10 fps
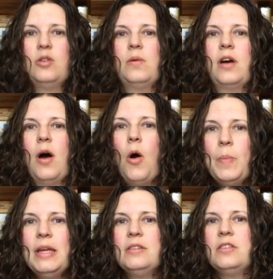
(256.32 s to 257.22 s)
who were
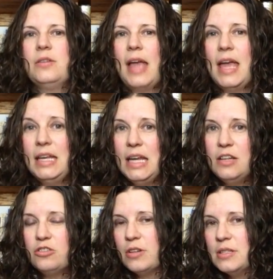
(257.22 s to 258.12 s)
hoping to gain
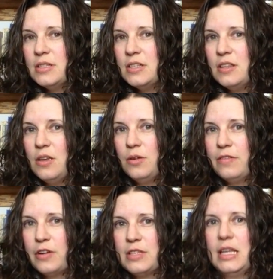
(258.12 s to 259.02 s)
entrance to the
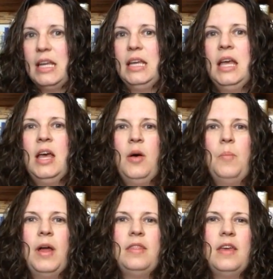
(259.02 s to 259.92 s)
university,
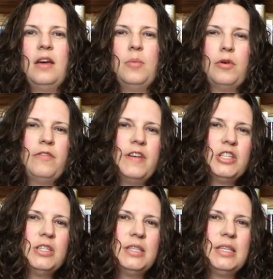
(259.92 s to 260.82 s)
but their
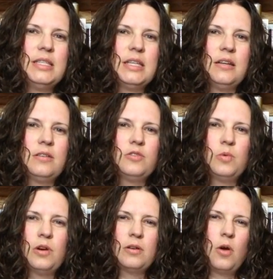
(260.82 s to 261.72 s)
proficiency standards
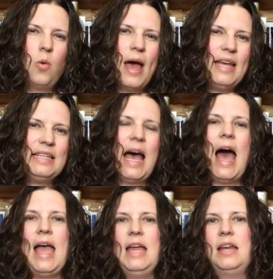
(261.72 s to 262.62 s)
weren't quite
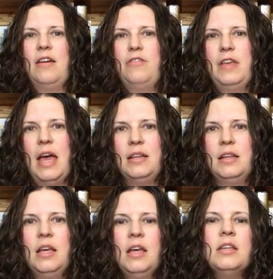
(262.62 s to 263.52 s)
high enough yet.
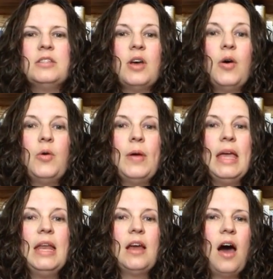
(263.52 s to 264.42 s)
So
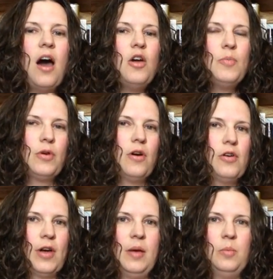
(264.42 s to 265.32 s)
in our
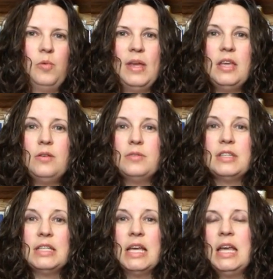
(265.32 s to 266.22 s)
program we
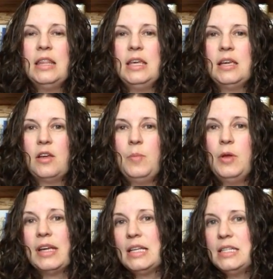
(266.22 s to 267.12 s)
used the
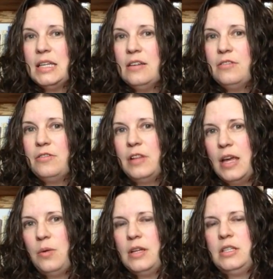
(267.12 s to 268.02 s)
communicative
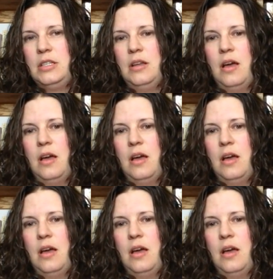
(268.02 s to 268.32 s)
language